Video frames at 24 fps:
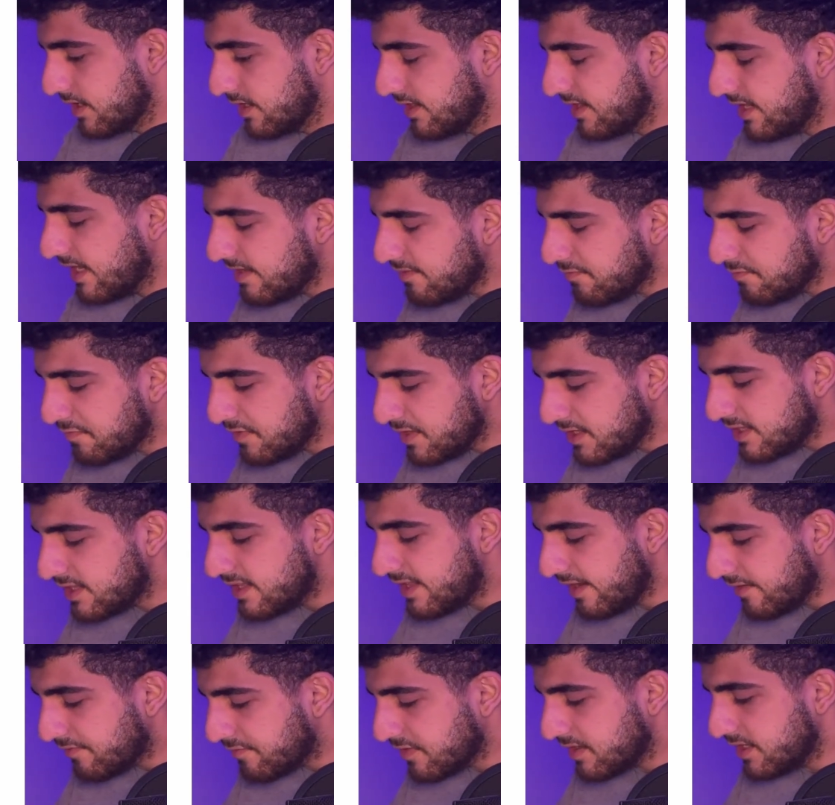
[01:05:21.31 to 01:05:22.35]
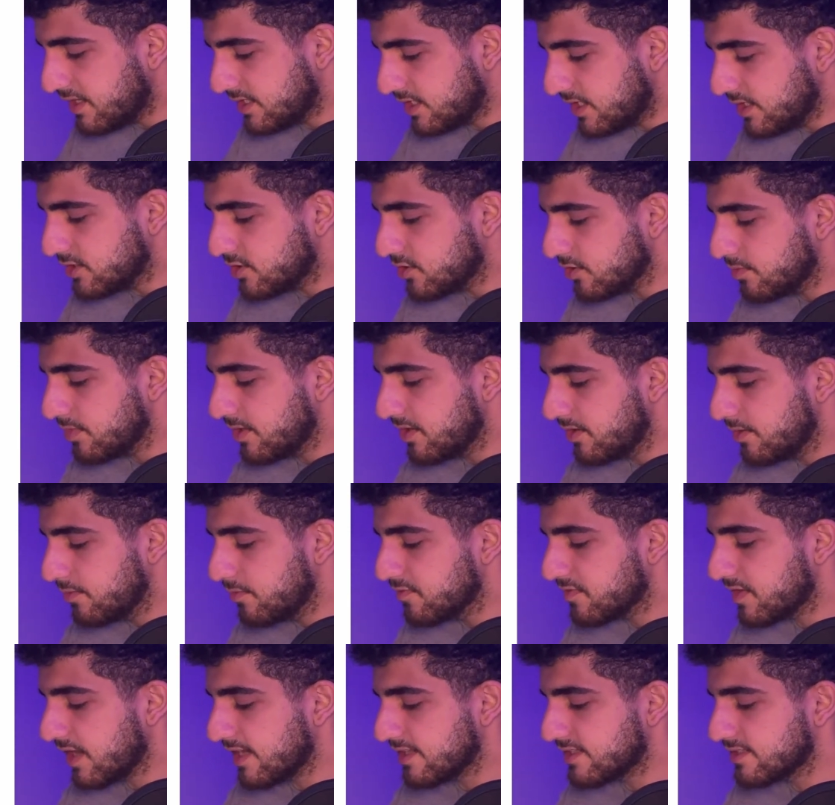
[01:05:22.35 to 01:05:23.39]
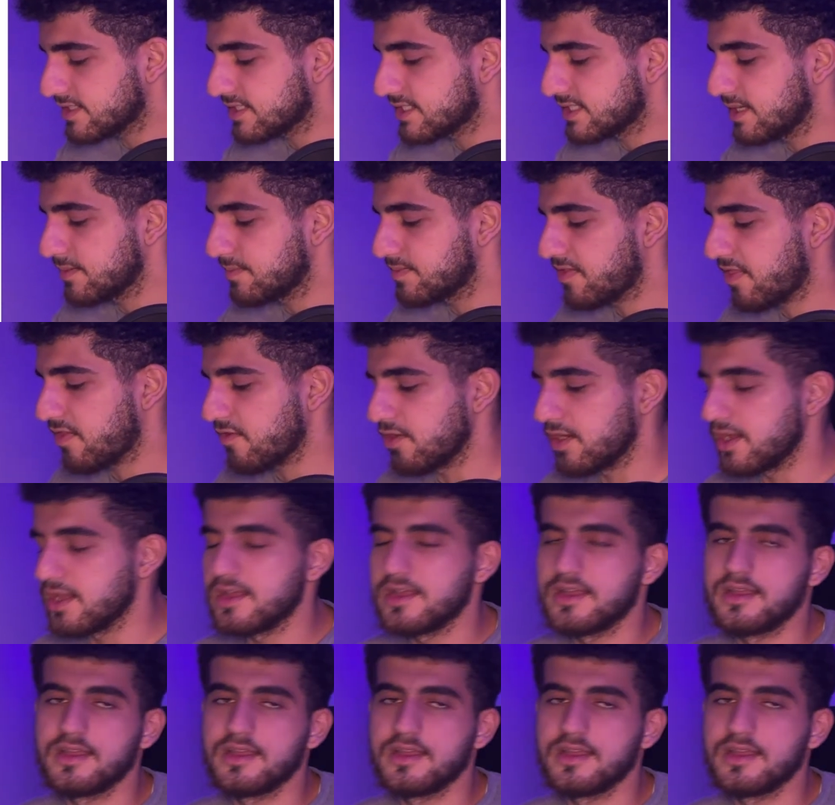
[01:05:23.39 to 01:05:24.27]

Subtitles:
Then V definitely should be removed at step 3.